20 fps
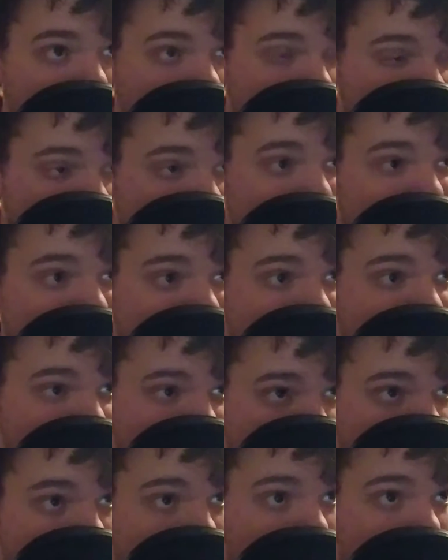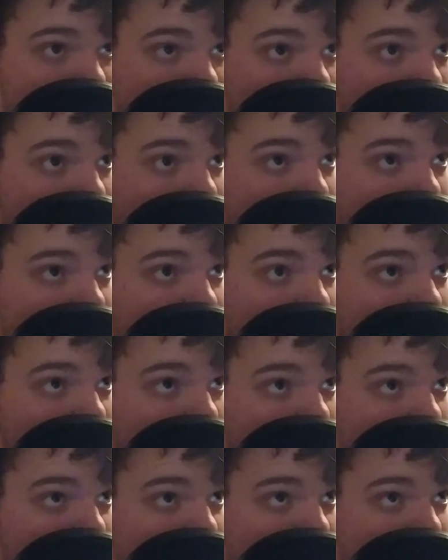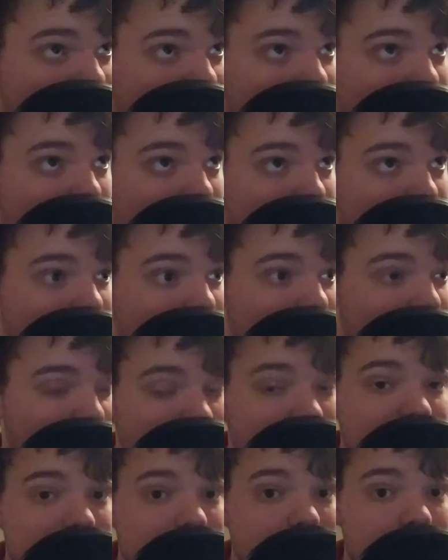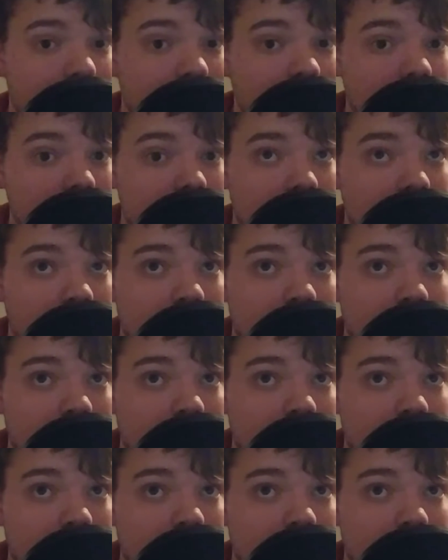in that year that are personal,